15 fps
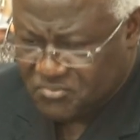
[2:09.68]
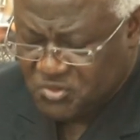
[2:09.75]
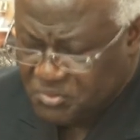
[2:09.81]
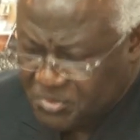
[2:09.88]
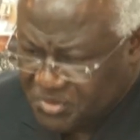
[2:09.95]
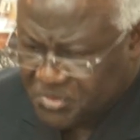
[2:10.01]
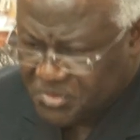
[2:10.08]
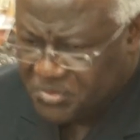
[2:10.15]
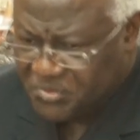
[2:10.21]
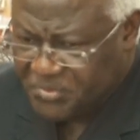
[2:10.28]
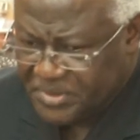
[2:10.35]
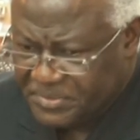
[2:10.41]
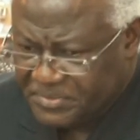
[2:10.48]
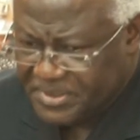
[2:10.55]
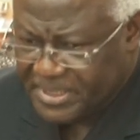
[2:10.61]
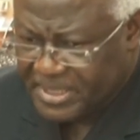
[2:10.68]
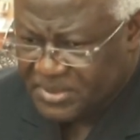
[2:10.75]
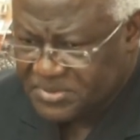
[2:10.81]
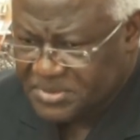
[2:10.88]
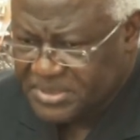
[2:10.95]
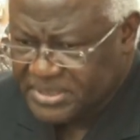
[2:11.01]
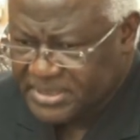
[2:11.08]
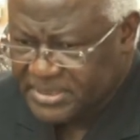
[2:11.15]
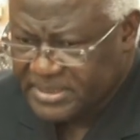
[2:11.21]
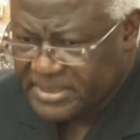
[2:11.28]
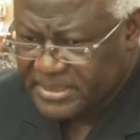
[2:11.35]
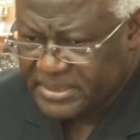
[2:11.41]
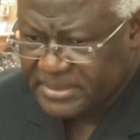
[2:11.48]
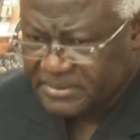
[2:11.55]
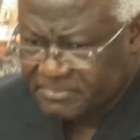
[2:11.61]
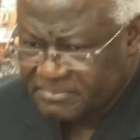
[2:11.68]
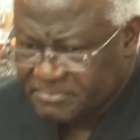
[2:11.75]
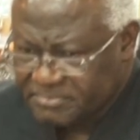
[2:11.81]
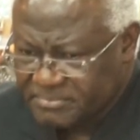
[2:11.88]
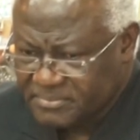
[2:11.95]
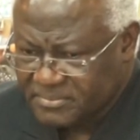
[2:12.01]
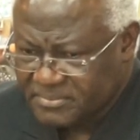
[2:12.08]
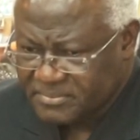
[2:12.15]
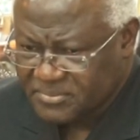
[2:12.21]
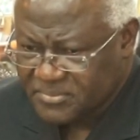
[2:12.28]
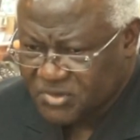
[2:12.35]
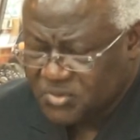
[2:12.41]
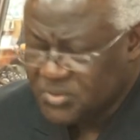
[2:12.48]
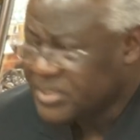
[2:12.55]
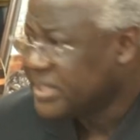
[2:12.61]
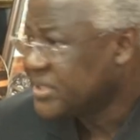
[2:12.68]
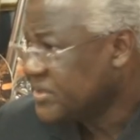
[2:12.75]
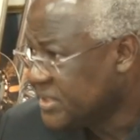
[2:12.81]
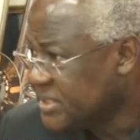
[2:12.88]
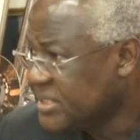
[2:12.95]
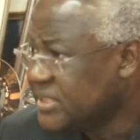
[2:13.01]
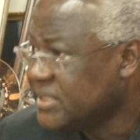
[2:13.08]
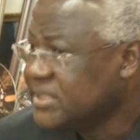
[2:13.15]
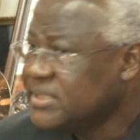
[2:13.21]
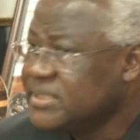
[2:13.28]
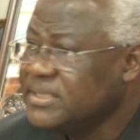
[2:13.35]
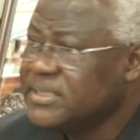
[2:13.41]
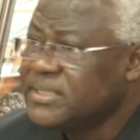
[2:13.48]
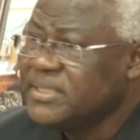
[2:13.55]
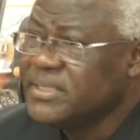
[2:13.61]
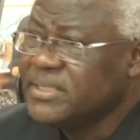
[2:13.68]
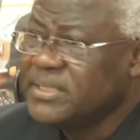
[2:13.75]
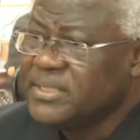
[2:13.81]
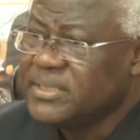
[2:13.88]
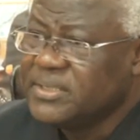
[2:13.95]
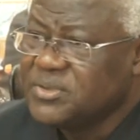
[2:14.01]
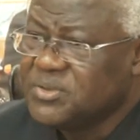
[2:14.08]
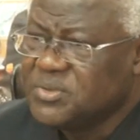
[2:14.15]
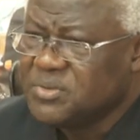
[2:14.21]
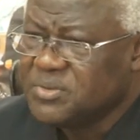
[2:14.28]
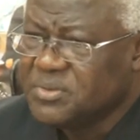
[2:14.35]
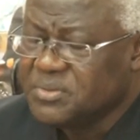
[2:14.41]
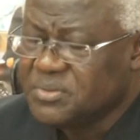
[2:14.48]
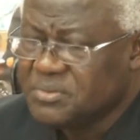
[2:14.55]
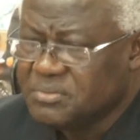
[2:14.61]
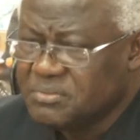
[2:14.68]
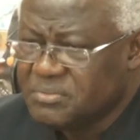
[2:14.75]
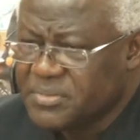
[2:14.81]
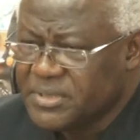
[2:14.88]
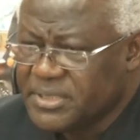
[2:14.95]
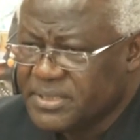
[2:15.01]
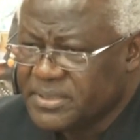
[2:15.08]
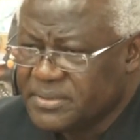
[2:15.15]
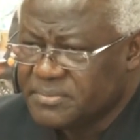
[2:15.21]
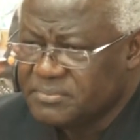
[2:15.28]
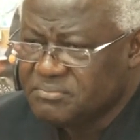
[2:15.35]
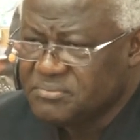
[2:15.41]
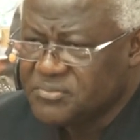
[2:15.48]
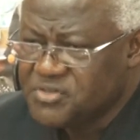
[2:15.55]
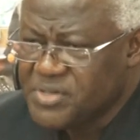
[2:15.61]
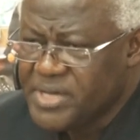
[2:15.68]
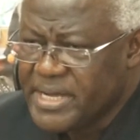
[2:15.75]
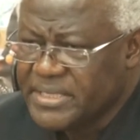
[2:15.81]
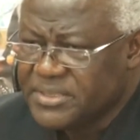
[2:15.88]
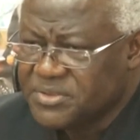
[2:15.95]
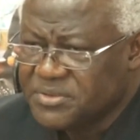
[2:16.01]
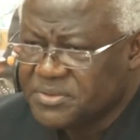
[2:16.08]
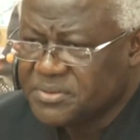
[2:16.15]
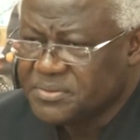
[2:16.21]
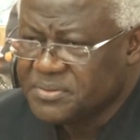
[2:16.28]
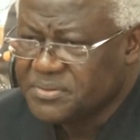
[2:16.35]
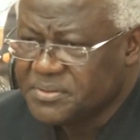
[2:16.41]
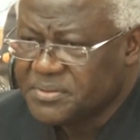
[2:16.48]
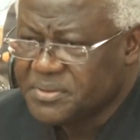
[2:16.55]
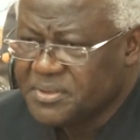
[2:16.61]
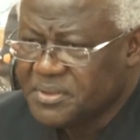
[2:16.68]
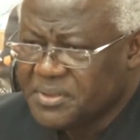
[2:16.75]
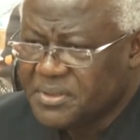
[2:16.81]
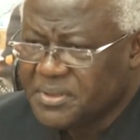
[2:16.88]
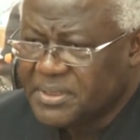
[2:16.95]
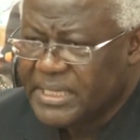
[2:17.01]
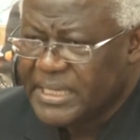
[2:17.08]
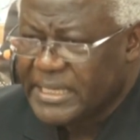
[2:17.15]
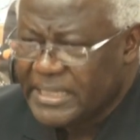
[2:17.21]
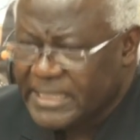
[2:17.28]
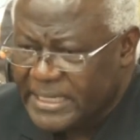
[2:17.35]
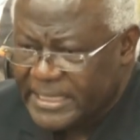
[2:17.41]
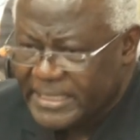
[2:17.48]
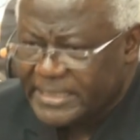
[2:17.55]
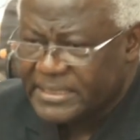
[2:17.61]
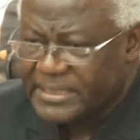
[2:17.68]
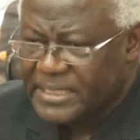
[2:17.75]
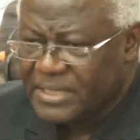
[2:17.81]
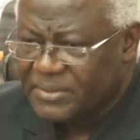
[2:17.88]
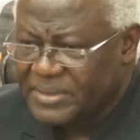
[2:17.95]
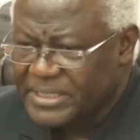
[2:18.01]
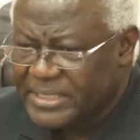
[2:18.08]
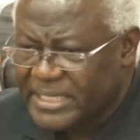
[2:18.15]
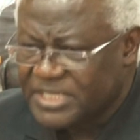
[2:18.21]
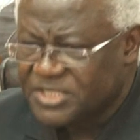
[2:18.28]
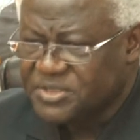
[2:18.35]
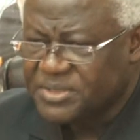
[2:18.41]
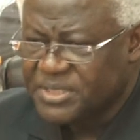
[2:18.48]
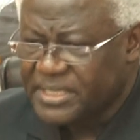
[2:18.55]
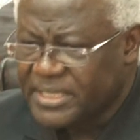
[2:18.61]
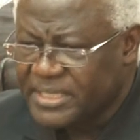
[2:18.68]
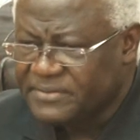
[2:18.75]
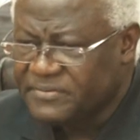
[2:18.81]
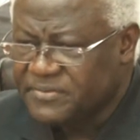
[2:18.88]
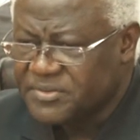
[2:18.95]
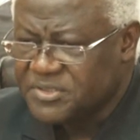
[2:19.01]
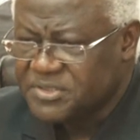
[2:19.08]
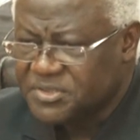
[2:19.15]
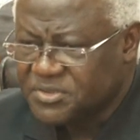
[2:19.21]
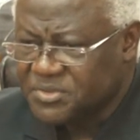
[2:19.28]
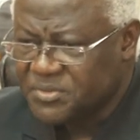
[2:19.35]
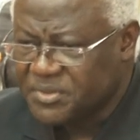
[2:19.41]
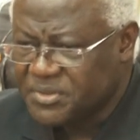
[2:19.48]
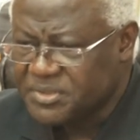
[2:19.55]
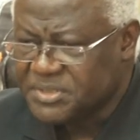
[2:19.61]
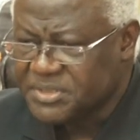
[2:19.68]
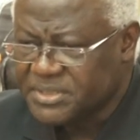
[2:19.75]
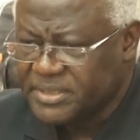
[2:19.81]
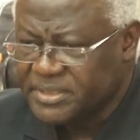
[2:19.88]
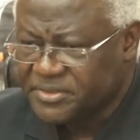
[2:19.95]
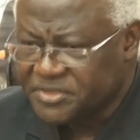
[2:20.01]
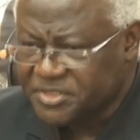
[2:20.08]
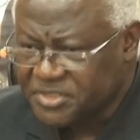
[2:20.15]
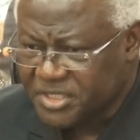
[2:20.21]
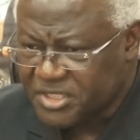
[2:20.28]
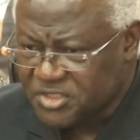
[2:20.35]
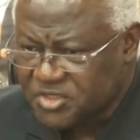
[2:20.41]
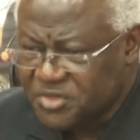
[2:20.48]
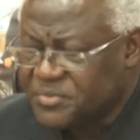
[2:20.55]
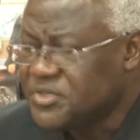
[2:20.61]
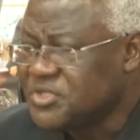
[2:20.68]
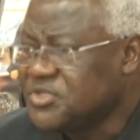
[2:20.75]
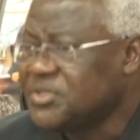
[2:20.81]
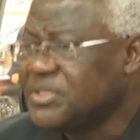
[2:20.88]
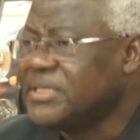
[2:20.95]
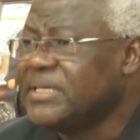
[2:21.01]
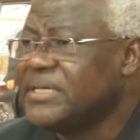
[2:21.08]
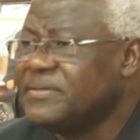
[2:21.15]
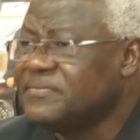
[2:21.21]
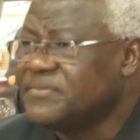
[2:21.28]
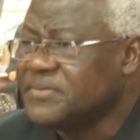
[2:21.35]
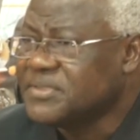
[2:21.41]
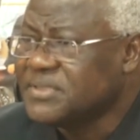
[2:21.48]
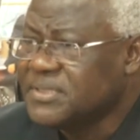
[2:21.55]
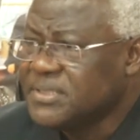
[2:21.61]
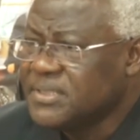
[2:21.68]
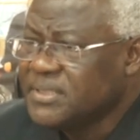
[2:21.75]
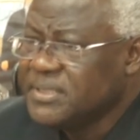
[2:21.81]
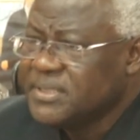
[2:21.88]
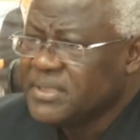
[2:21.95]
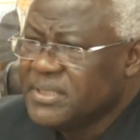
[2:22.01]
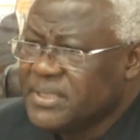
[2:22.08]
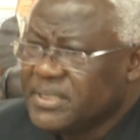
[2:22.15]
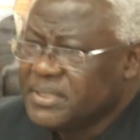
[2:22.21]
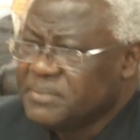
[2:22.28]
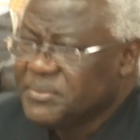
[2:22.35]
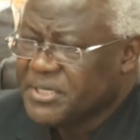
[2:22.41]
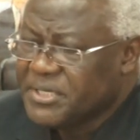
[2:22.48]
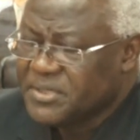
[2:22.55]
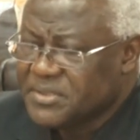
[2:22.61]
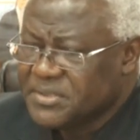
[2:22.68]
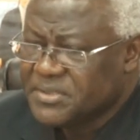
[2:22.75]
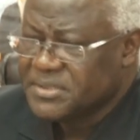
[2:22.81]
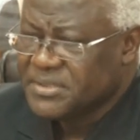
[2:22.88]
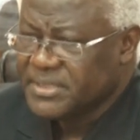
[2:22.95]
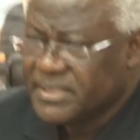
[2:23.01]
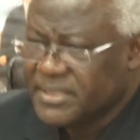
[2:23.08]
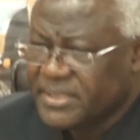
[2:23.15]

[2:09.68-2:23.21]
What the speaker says: tomorrow we'll be out in Conakry, Guinea, to try to align our national efforts towards a sub-regional effort, because